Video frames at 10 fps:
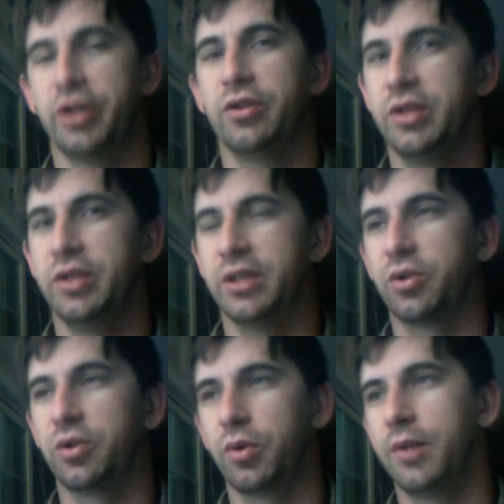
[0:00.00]
is
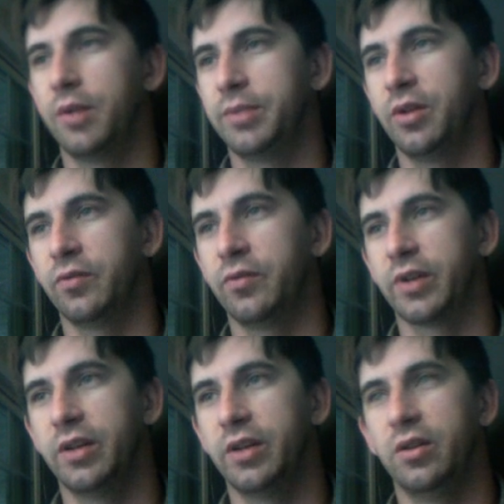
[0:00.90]
incredibly
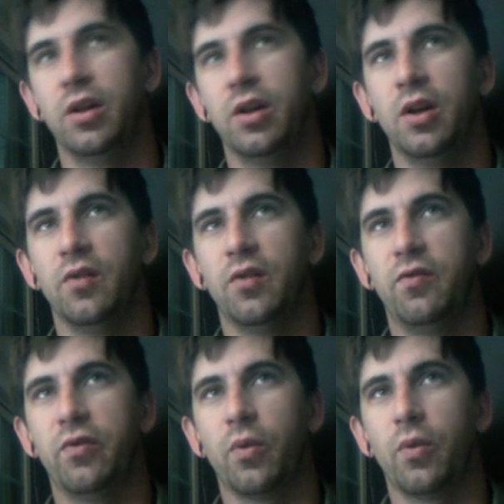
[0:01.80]
overkill
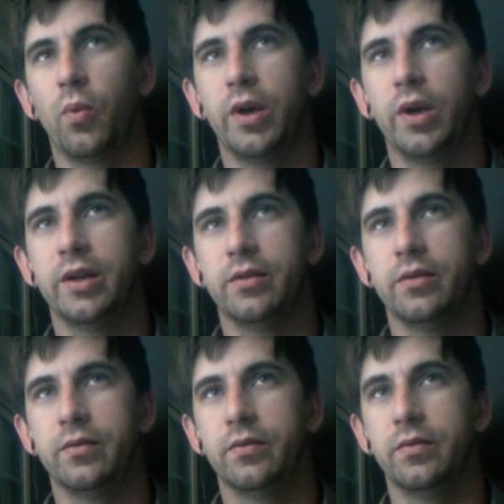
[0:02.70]
for what,
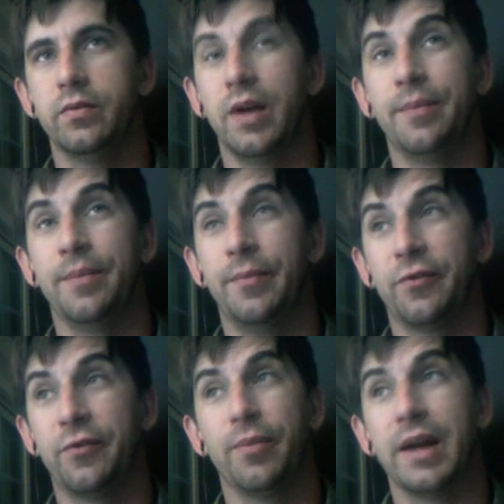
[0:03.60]
for
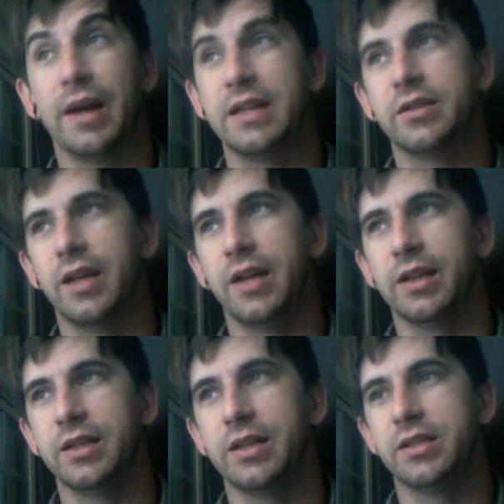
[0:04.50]
my needs, at least.